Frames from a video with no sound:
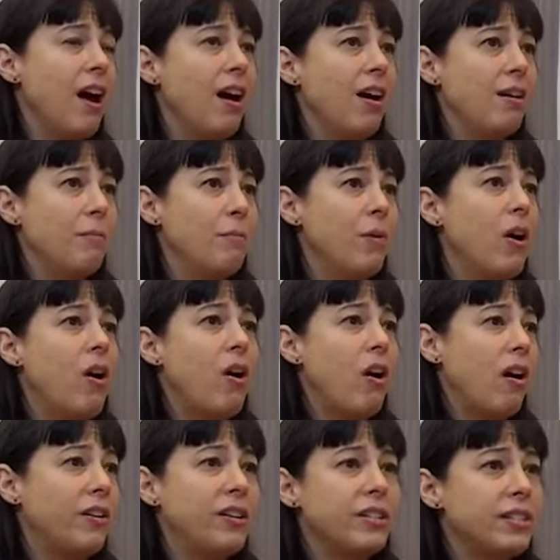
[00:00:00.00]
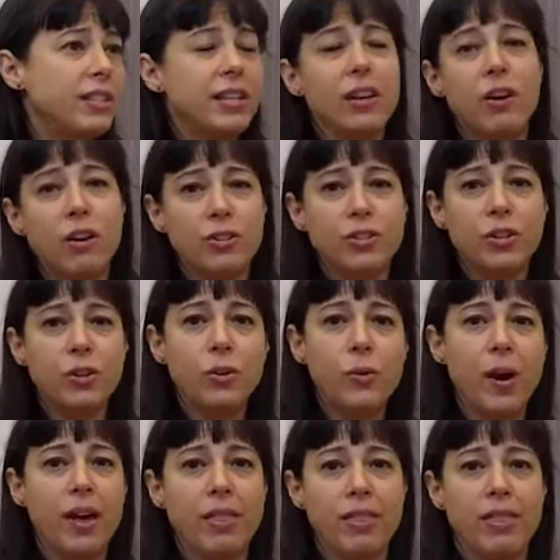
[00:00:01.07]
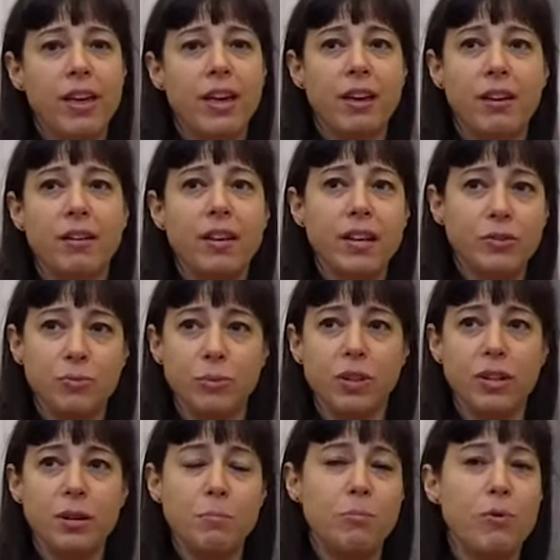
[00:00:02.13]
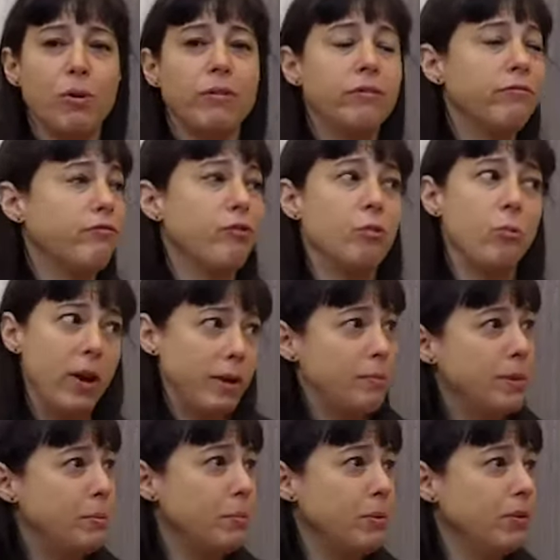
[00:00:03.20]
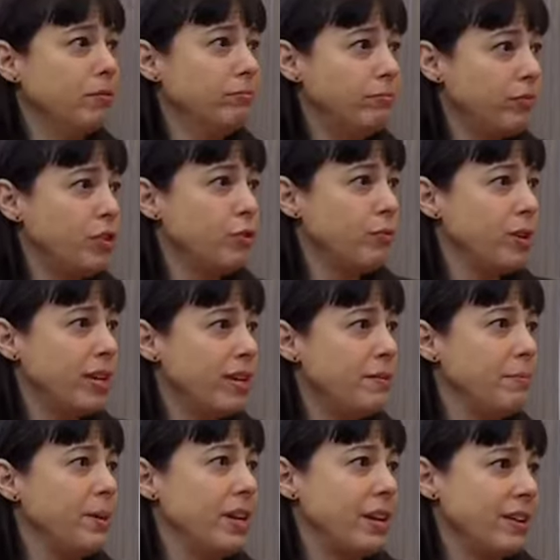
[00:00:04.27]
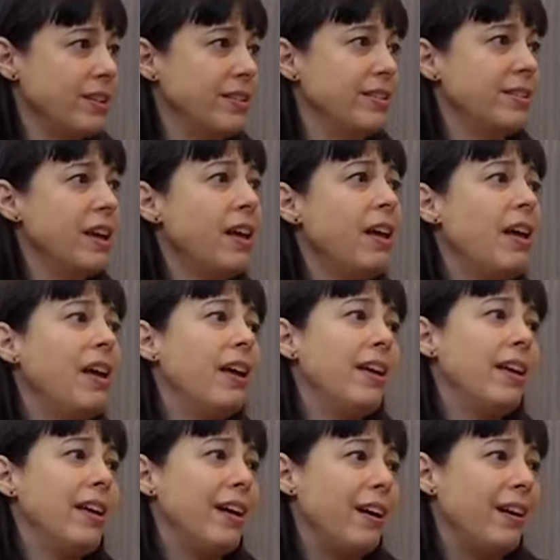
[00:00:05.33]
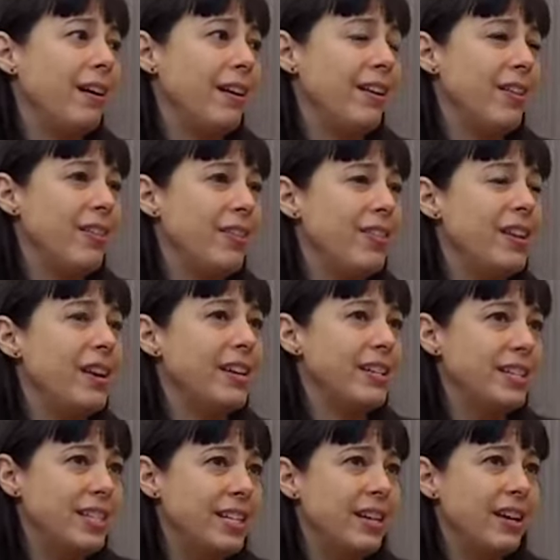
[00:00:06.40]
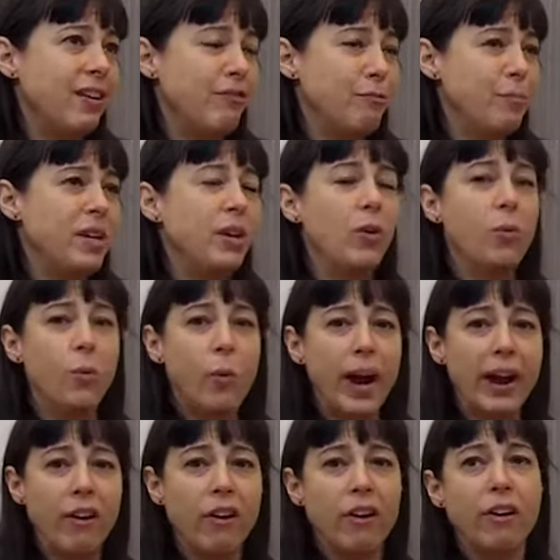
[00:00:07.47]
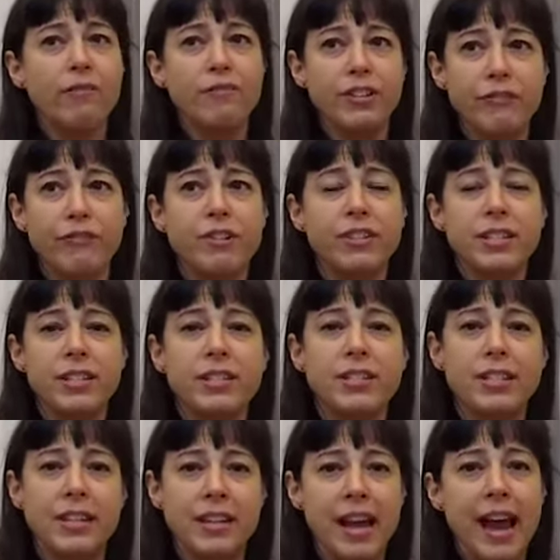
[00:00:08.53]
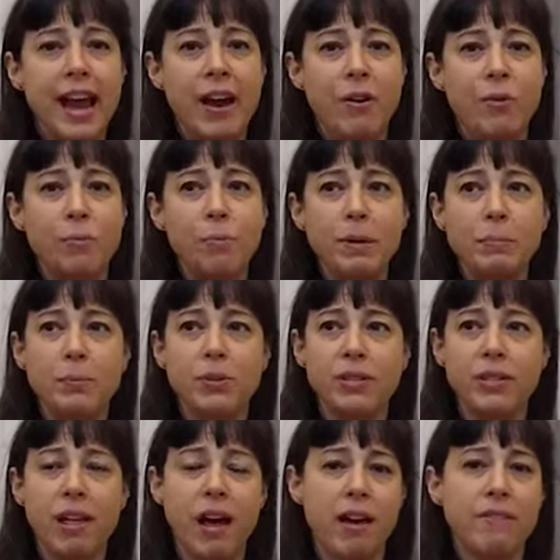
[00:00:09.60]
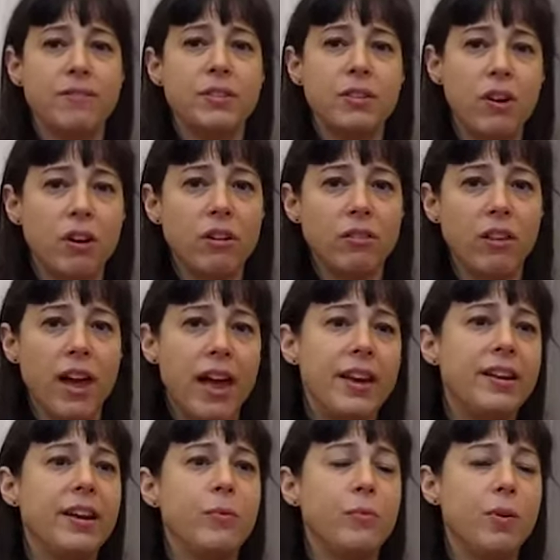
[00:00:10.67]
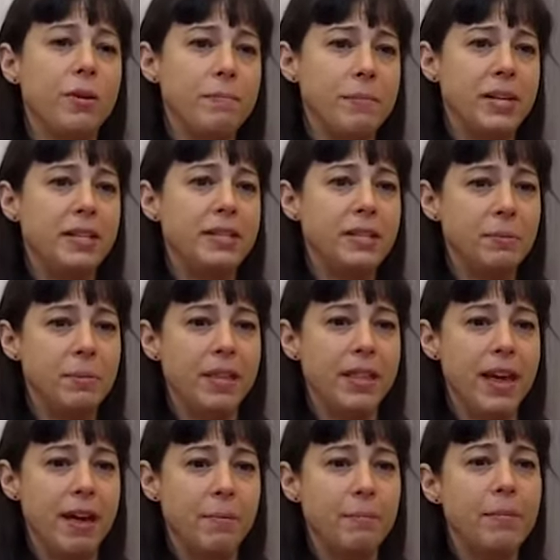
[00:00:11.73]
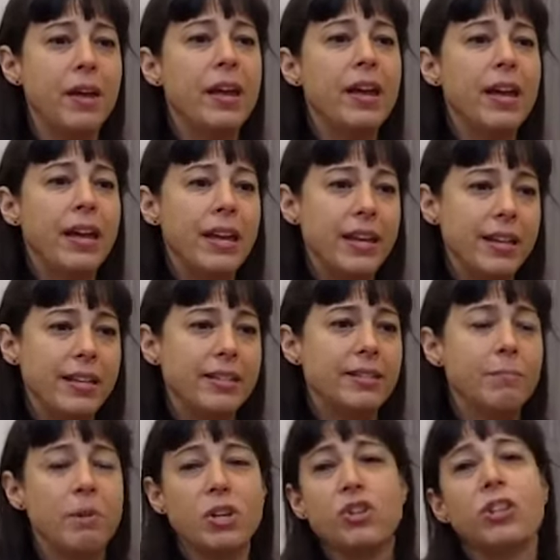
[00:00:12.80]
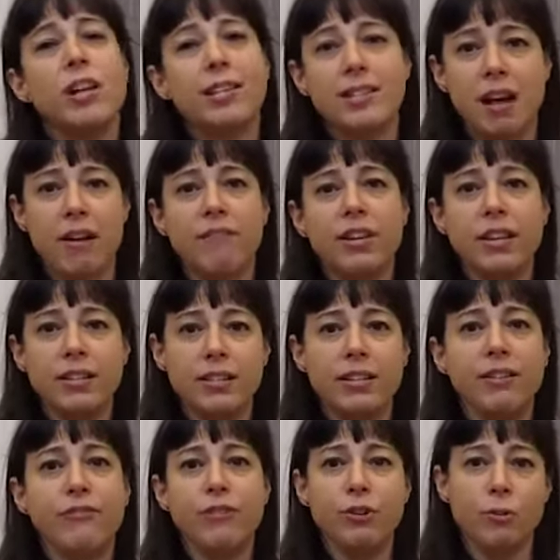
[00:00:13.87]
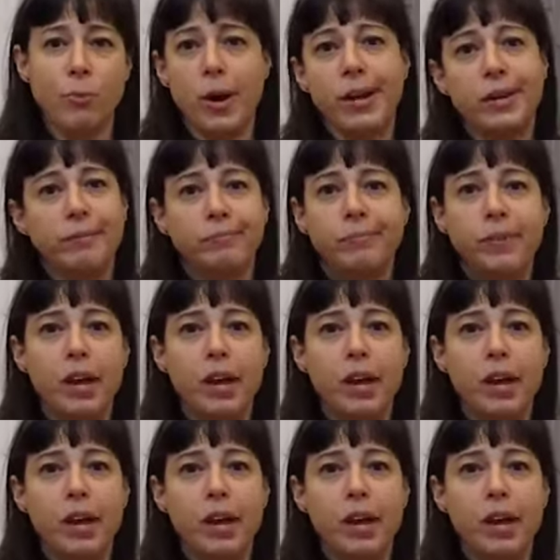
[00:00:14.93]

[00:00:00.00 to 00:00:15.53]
Honestly, also, I think it's really important for white people to read because the idea of being aware of differences in how people's lives are led and what it means to be them is much less obvious if you're white.